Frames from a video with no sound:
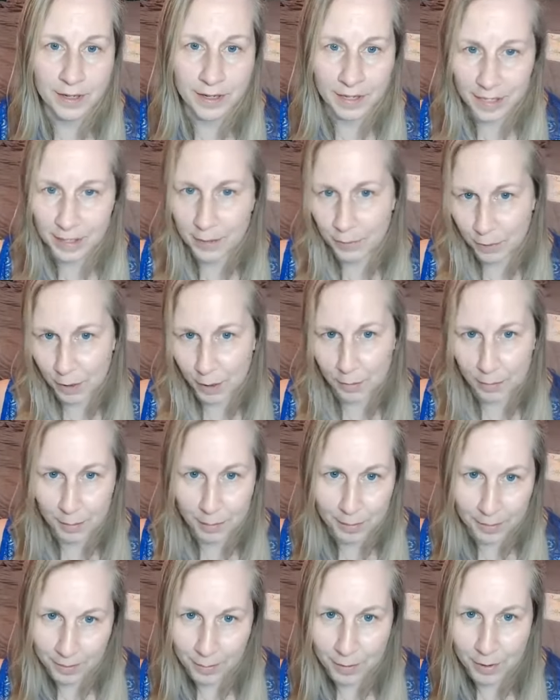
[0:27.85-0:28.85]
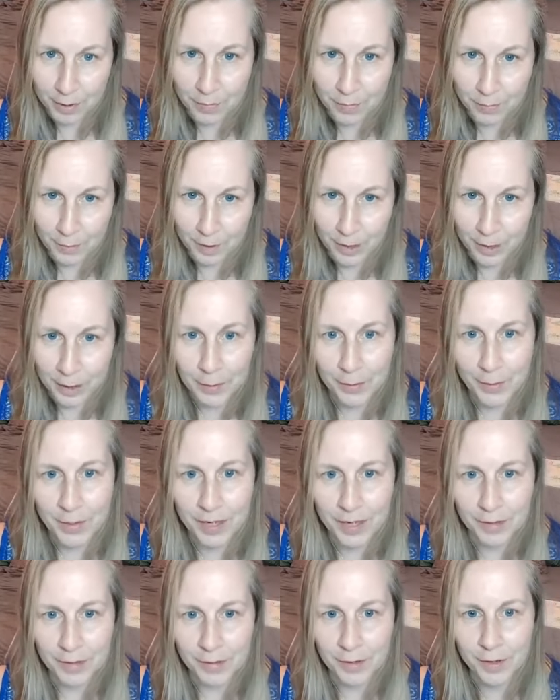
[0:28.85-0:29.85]
is probably meant for you,
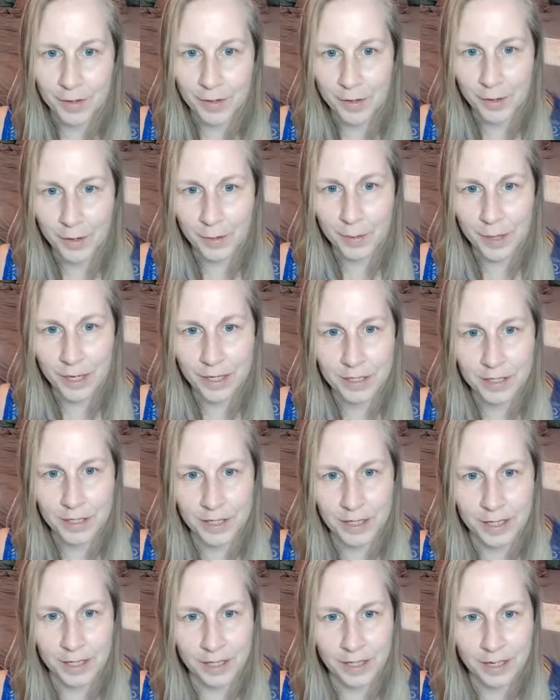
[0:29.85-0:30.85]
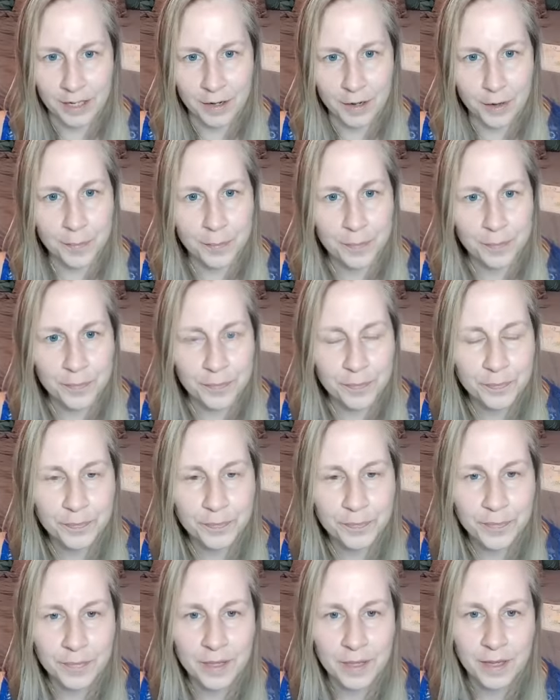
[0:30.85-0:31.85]
even though you're watching it later.
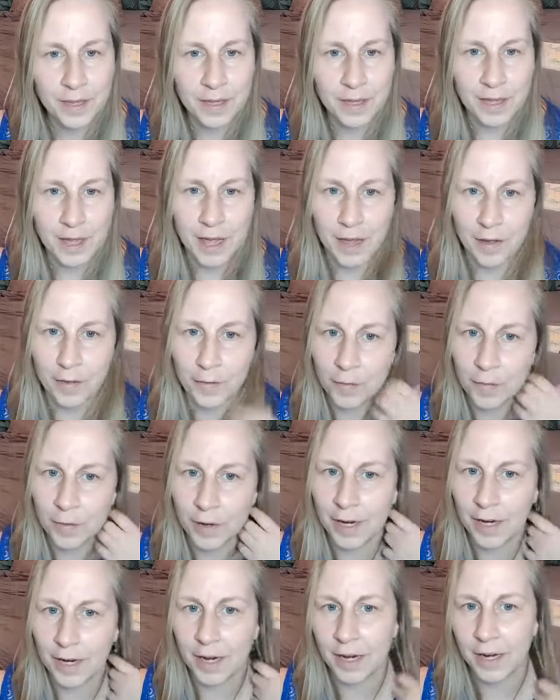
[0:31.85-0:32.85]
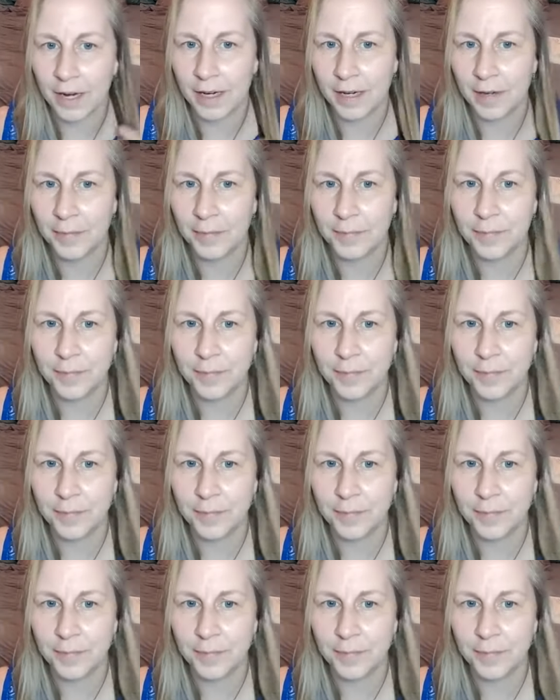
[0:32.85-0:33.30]
FYI.